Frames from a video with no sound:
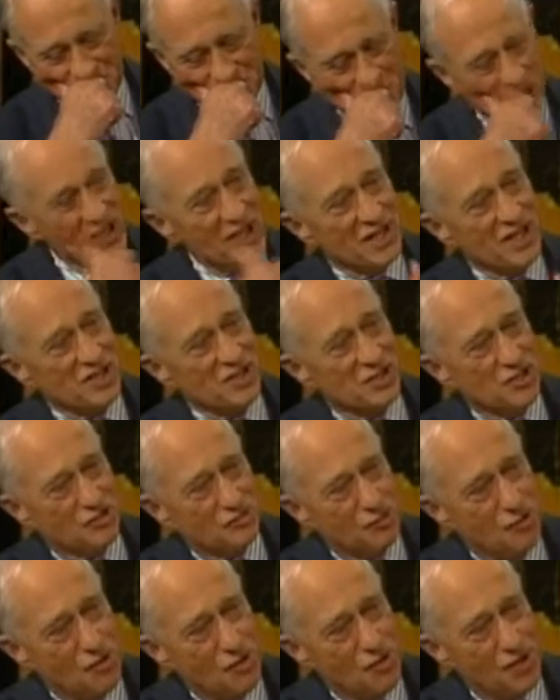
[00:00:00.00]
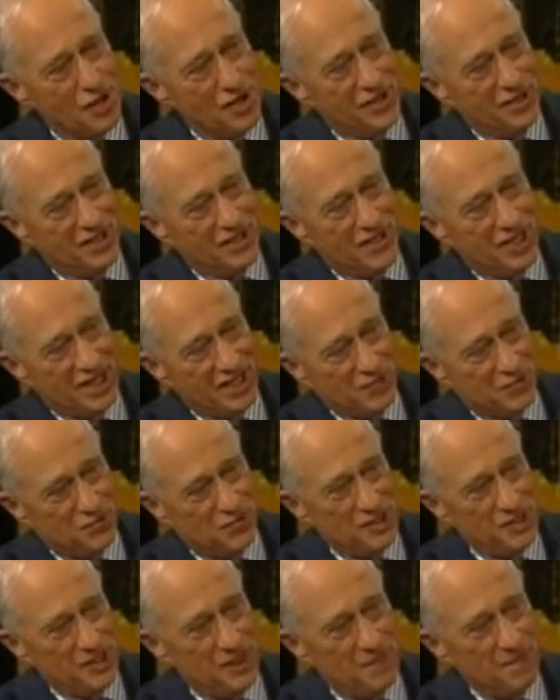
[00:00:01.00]
We had Lester Thurow on here last
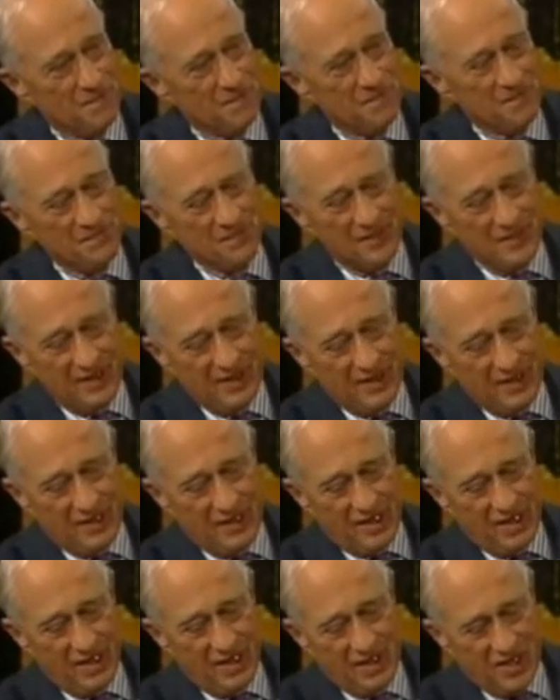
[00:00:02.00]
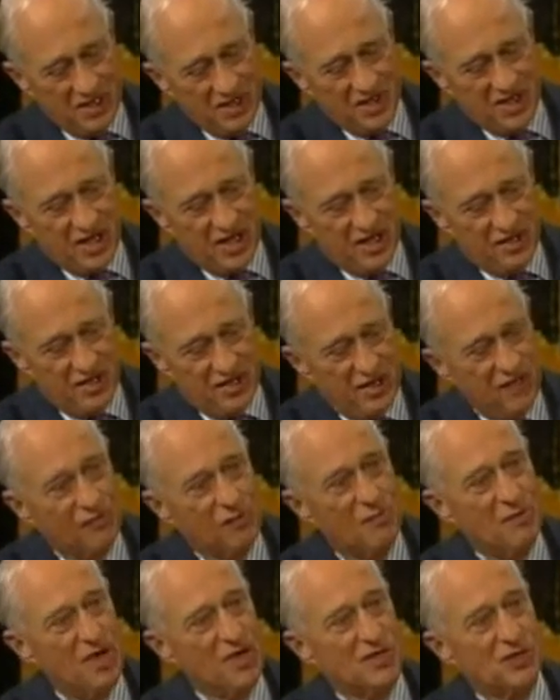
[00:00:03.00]
week, and he said the
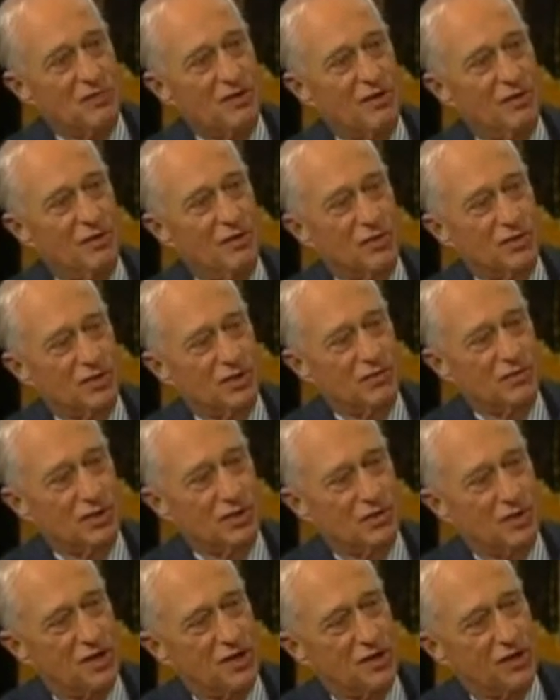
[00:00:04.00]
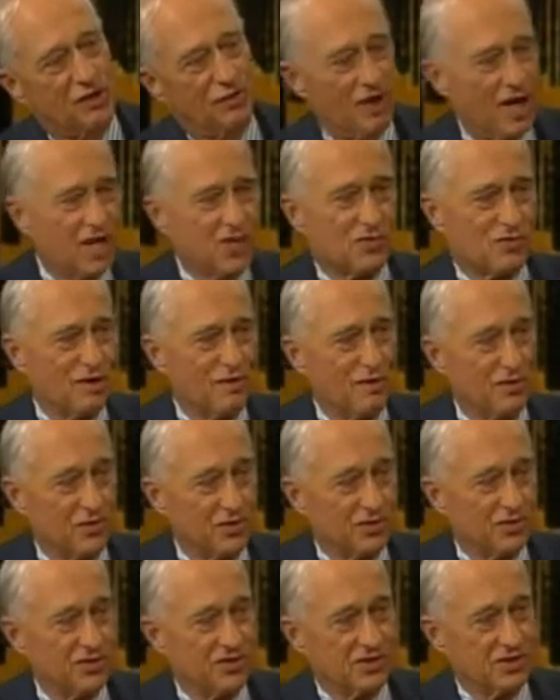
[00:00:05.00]
information revolution was one of the greatest
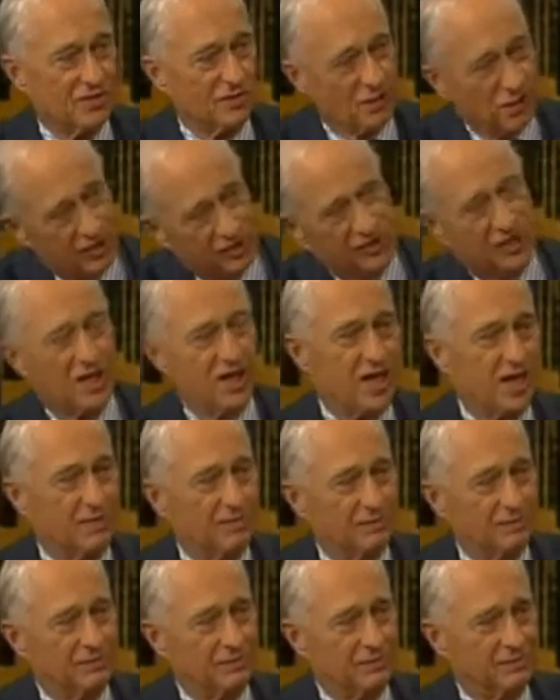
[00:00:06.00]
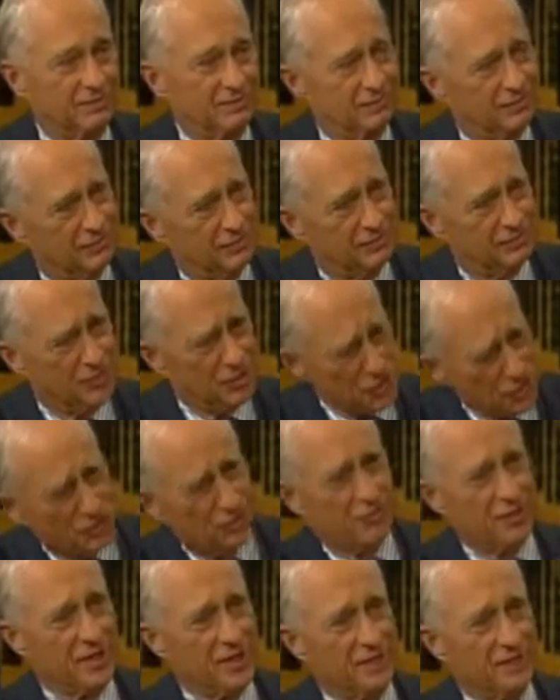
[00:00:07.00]
revolutions of all time. Do you
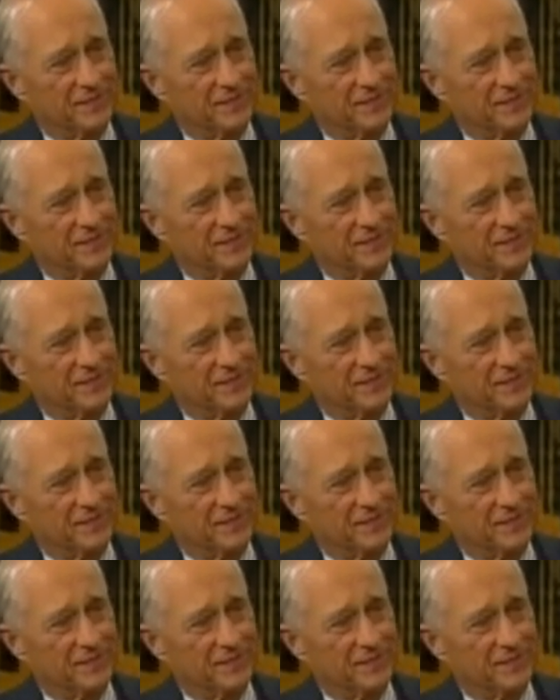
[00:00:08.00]
agree?